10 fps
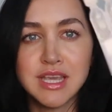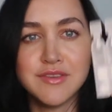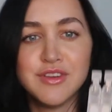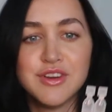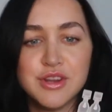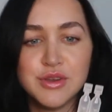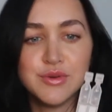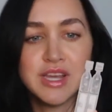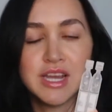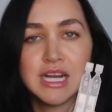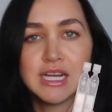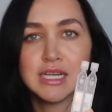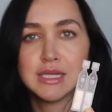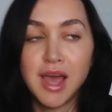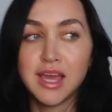If you're new here,
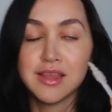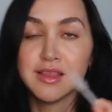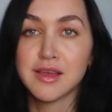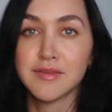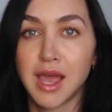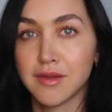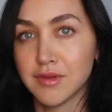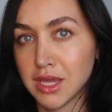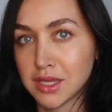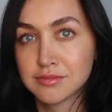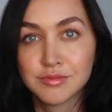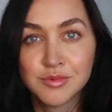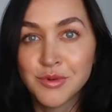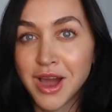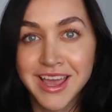I love having
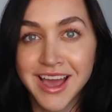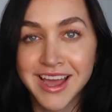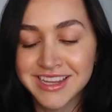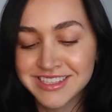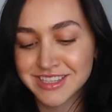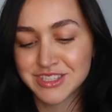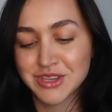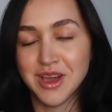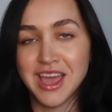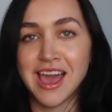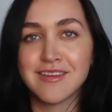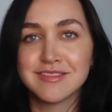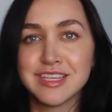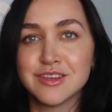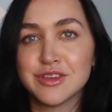white eyes. So I have
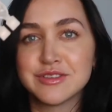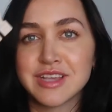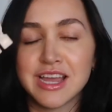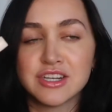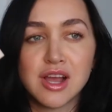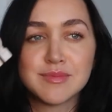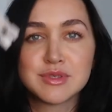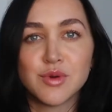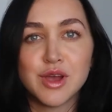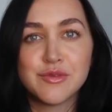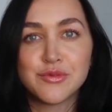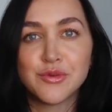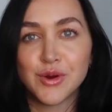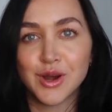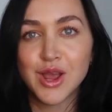single-use eye drops, one
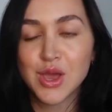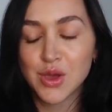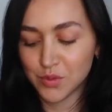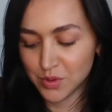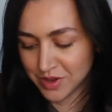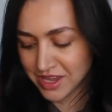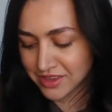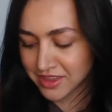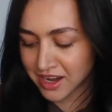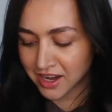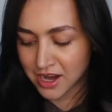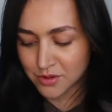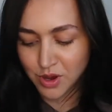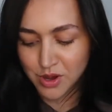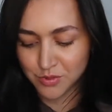for when we get there and
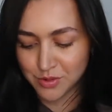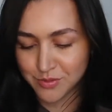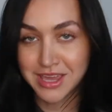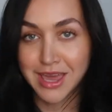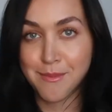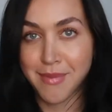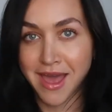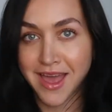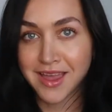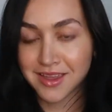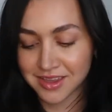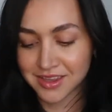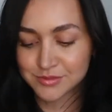one when we get back.